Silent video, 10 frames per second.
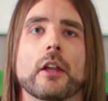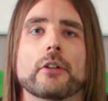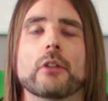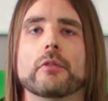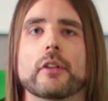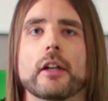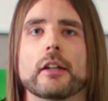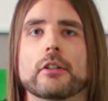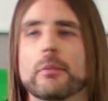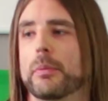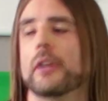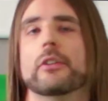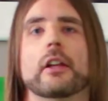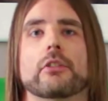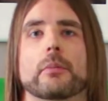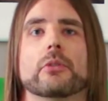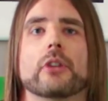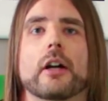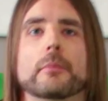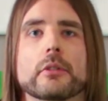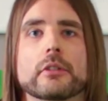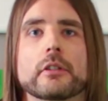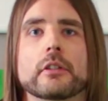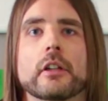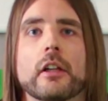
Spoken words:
Don't forget to press that subscribe button